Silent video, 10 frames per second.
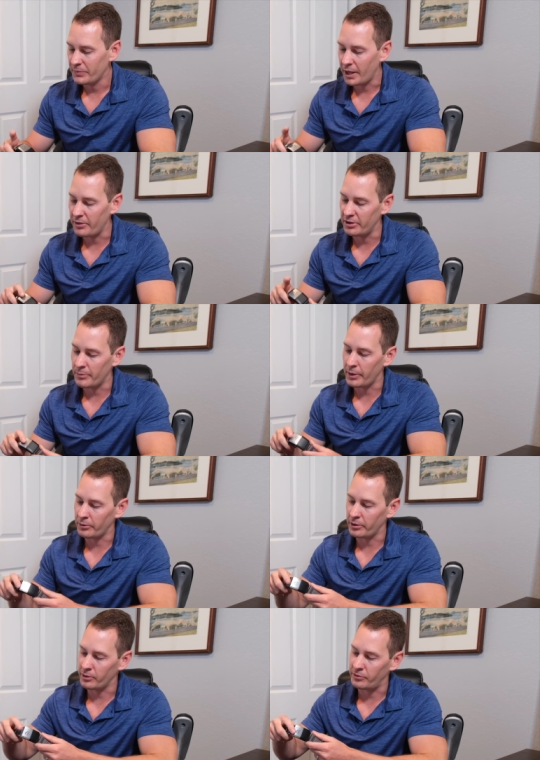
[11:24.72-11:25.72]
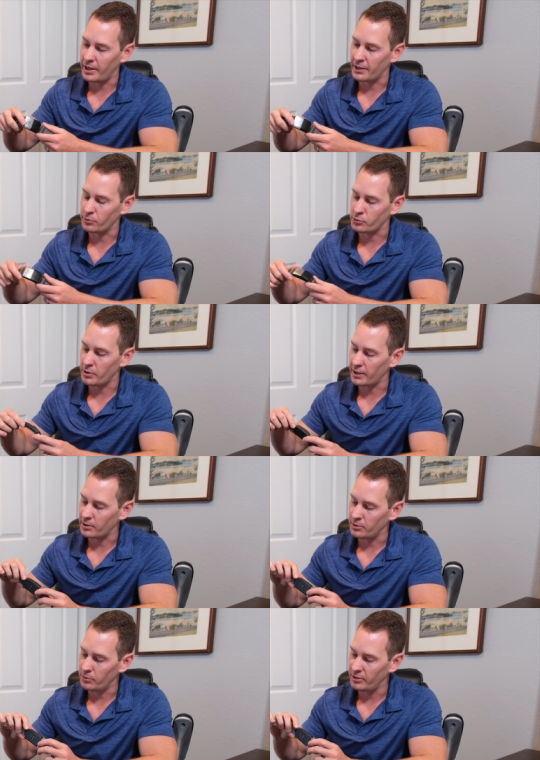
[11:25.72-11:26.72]
And then in the middle here is the actual
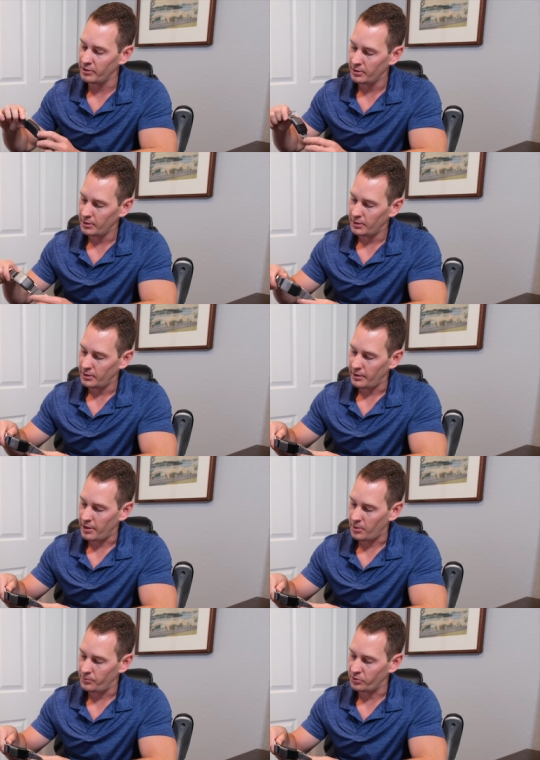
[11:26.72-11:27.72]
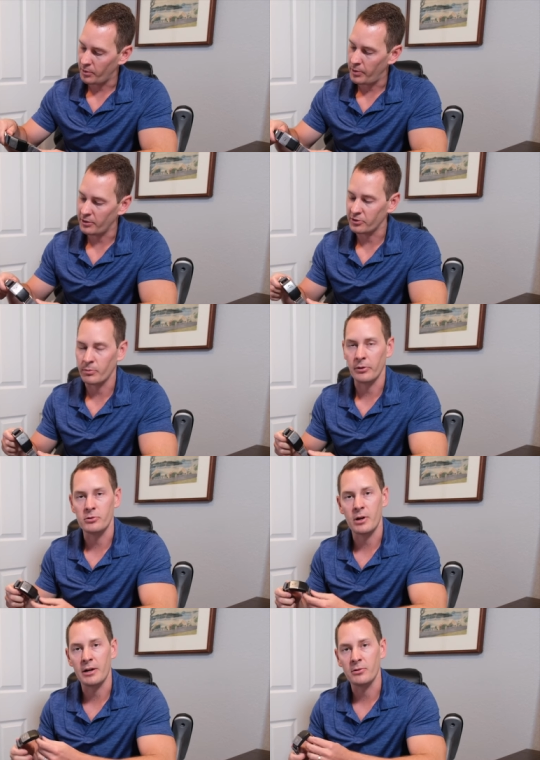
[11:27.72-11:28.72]
tracking unit. Um, so compared to some other
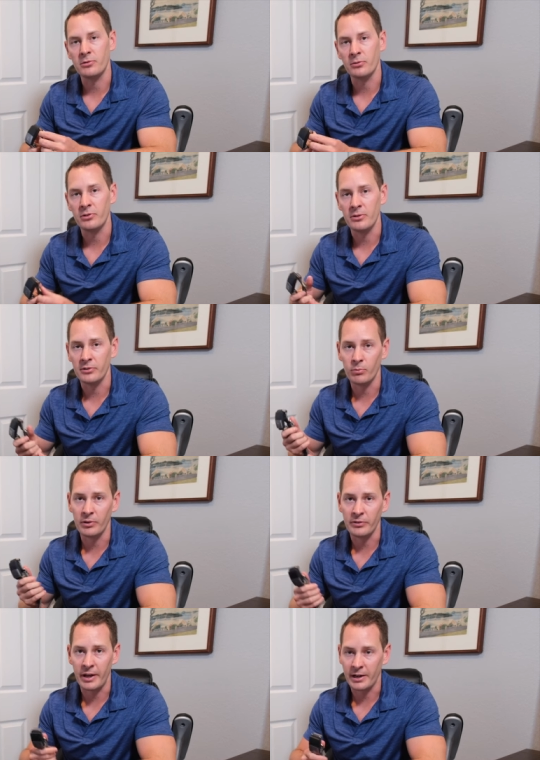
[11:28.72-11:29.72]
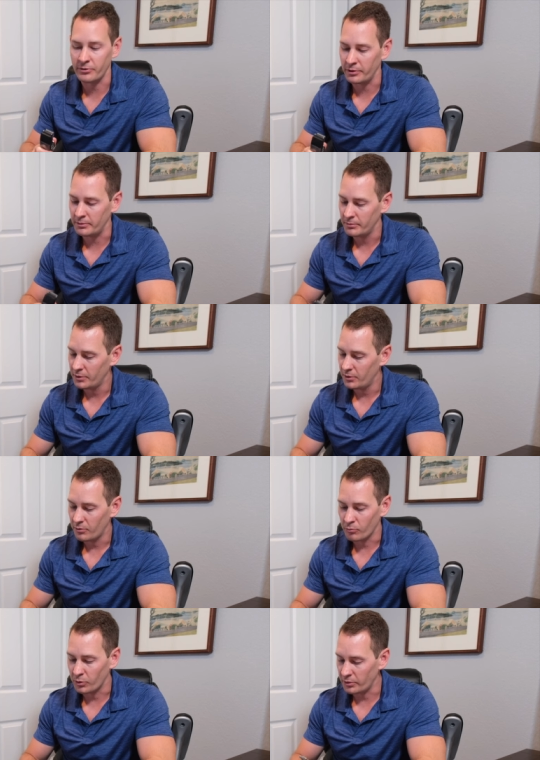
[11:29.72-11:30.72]
trackers, you'll see this one's actually
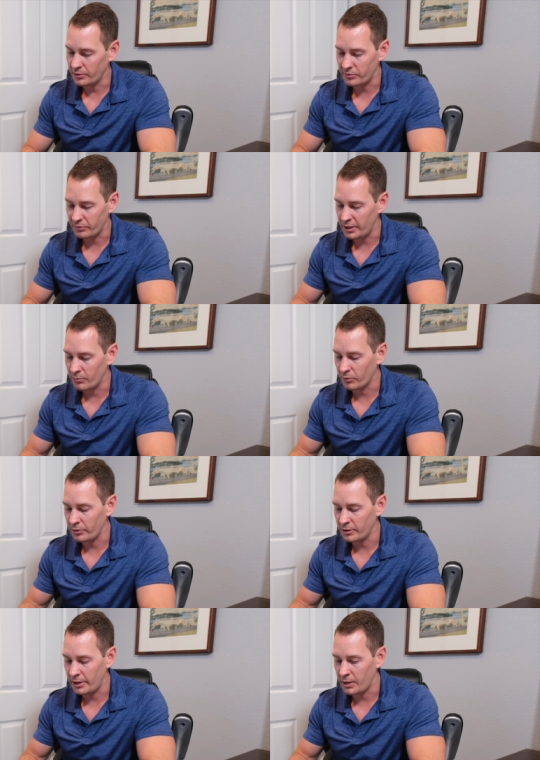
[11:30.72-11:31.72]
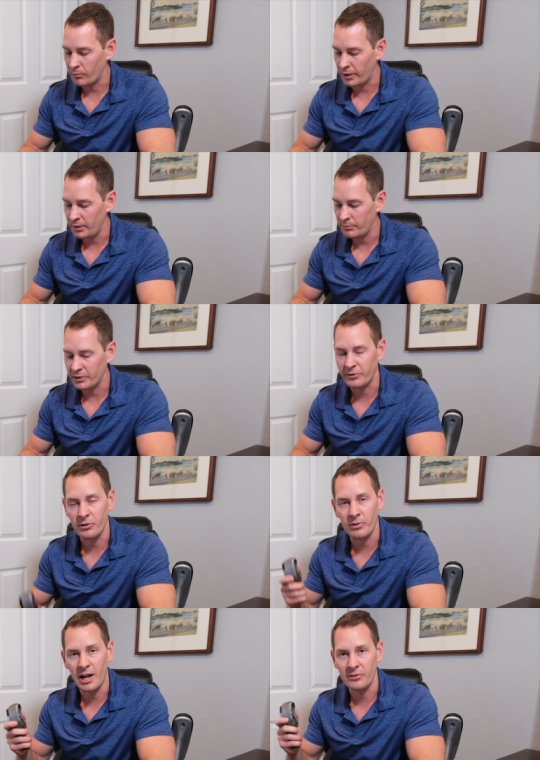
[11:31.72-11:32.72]
really slim, really lightweight, but it
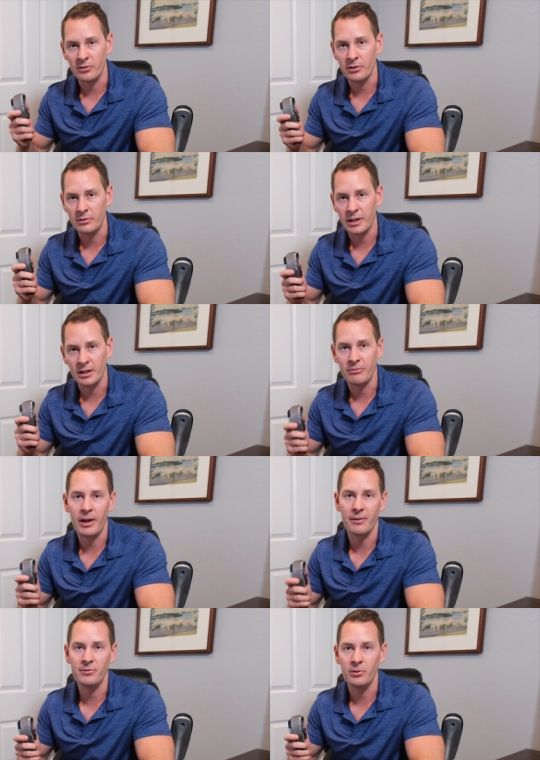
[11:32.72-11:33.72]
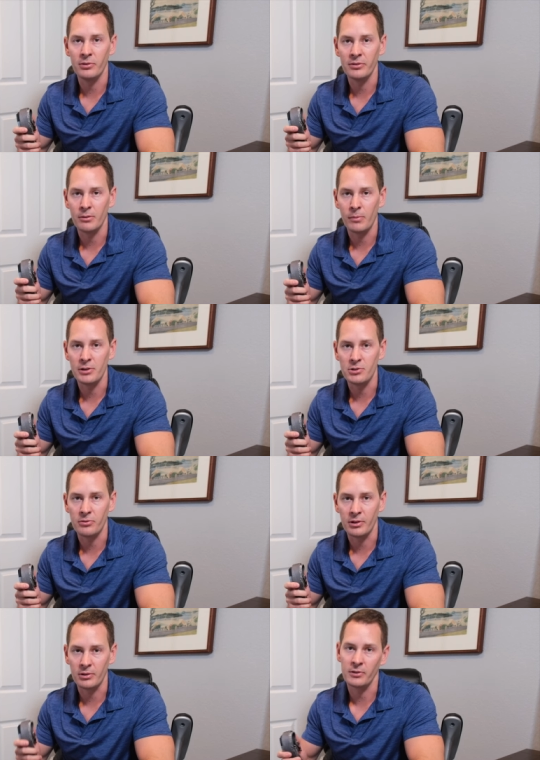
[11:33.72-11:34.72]
still has a good kind of heft to it that makes you
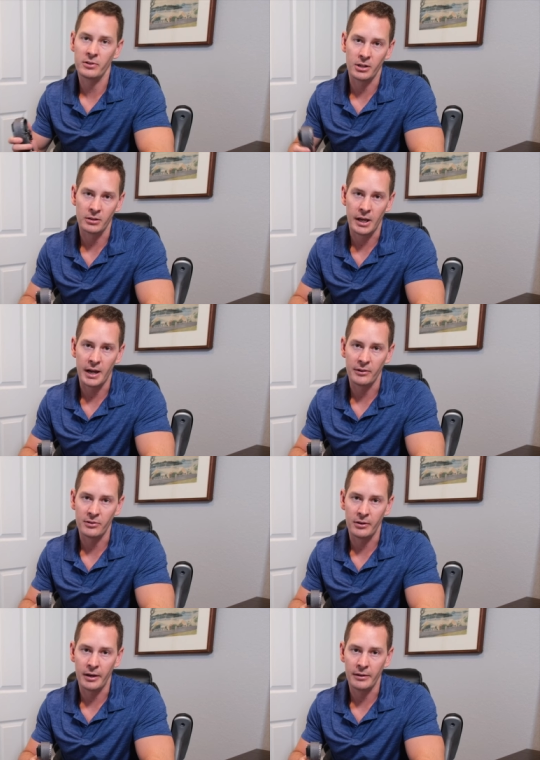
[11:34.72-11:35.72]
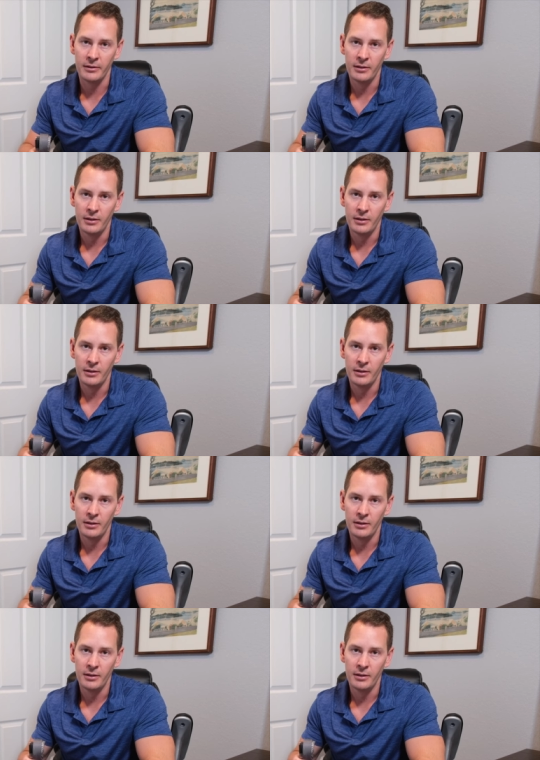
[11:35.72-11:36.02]
think that it's going to last and not